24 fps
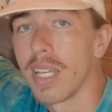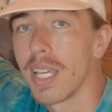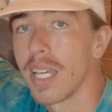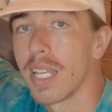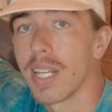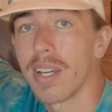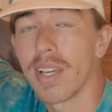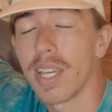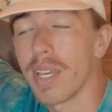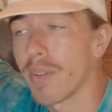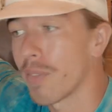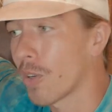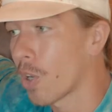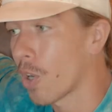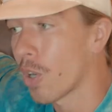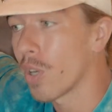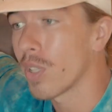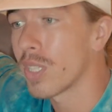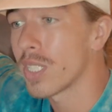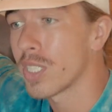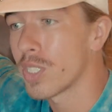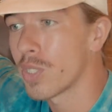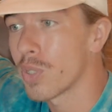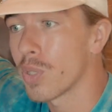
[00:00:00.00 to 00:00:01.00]
and I have
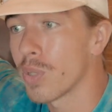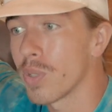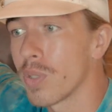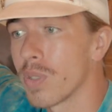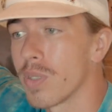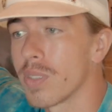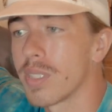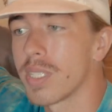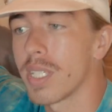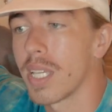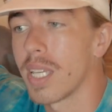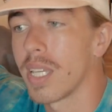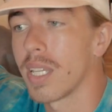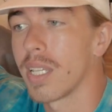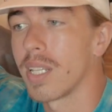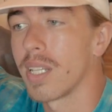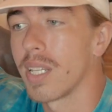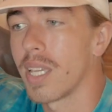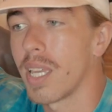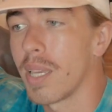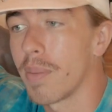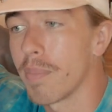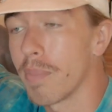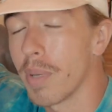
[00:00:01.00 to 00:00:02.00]
all these tools
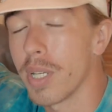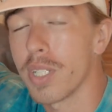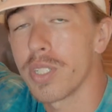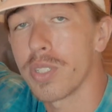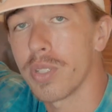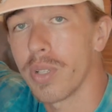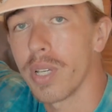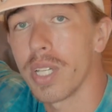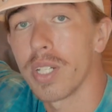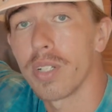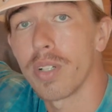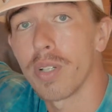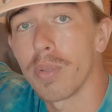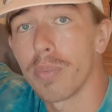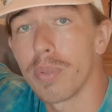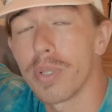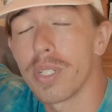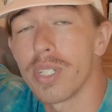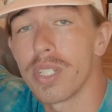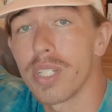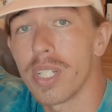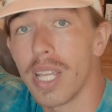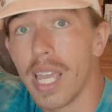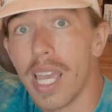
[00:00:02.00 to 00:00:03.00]
and a much greater
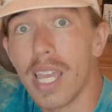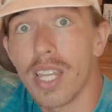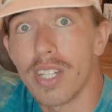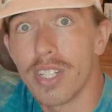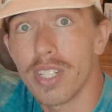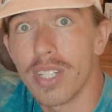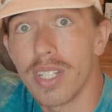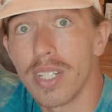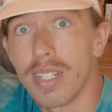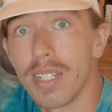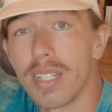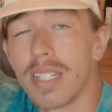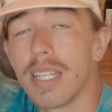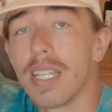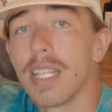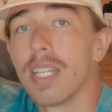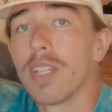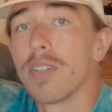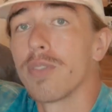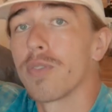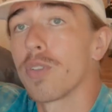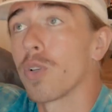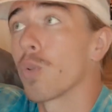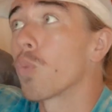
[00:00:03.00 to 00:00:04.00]
appreciation
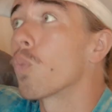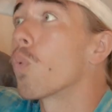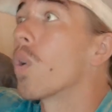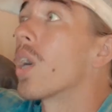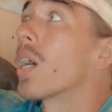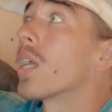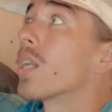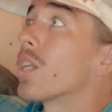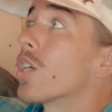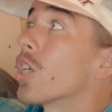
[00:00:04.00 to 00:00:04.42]
for what